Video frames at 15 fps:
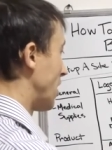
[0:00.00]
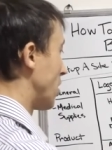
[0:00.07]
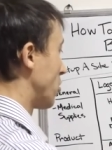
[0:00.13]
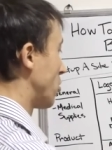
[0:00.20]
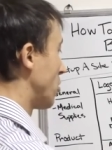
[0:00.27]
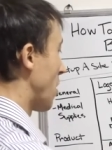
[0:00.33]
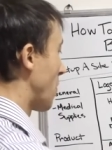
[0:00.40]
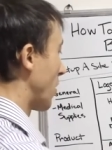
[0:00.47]
here.
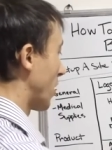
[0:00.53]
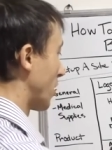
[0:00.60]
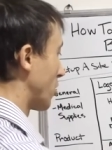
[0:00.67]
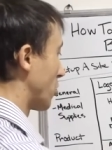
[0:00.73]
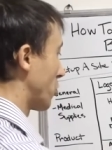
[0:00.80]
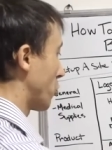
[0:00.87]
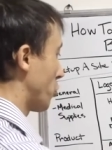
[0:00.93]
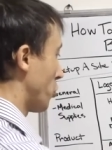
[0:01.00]
So you have like a
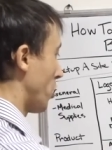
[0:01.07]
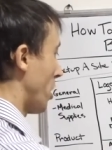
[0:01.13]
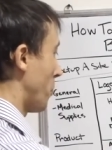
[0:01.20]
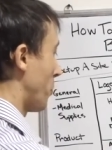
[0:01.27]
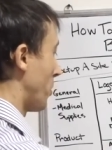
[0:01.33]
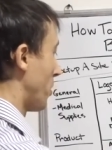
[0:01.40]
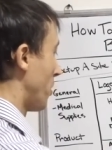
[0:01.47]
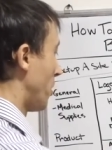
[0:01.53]

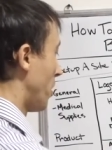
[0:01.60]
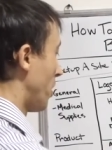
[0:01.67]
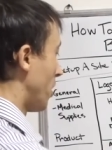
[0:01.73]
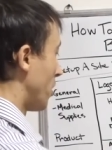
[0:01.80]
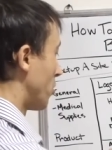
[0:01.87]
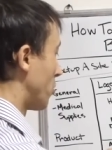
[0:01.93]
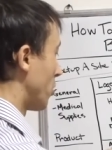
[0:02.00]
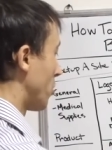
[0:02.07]
strip,
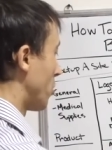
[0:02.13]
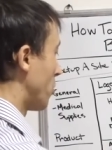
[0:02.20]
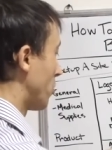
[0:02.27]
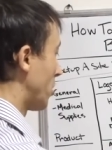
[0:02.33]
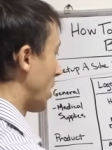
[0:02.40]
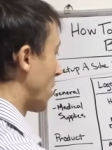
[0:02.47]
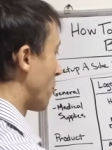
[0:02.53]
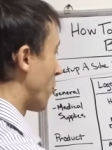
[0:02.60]
and so you
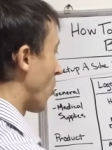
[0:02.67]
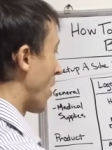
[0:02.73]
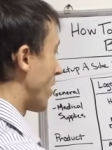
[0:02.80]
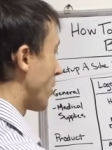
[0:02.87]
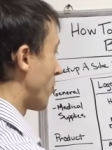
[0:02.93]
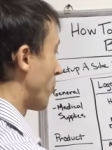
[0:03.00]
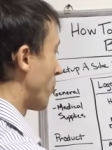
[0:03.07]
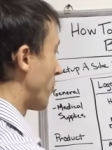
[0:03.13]
say why
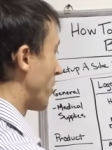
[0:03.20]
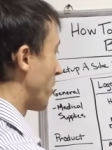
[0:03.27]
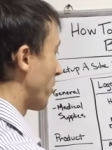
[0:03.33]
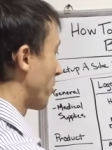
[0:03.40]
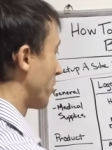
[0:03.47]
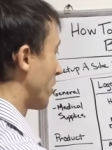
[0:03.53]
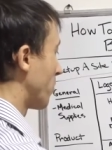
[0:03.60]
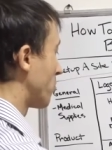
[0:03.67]
your
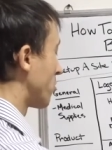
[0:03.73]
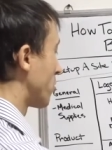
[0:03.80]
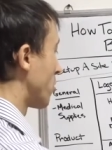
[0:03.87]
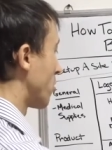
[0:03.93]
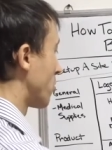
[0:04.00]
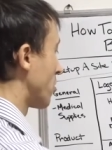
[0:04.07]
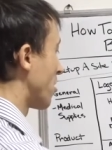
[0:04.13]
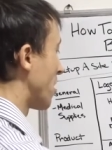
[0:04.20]
vehicle lifts are
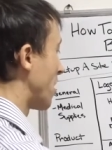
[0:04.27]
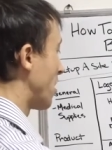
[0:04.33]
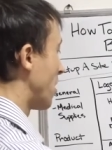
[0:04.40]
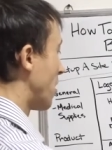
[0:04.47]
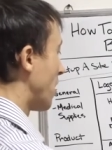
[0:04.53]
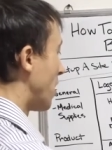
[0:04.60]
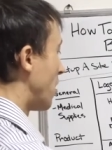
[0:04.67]
so good,